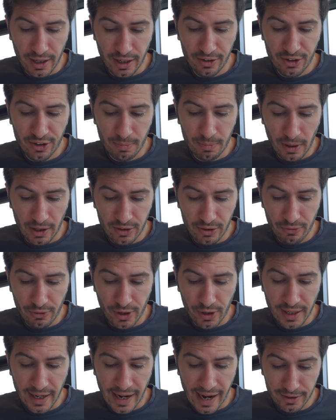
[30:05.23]
a
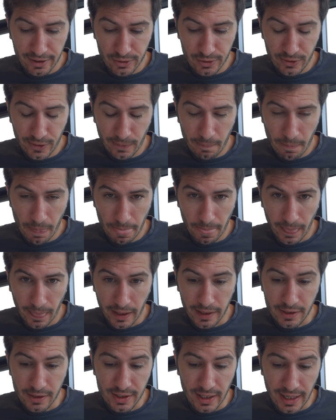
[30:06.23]
specified adult,
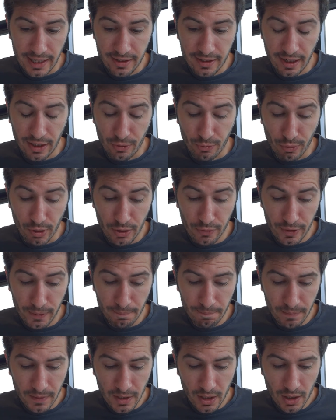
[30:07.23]
aged 18 or over,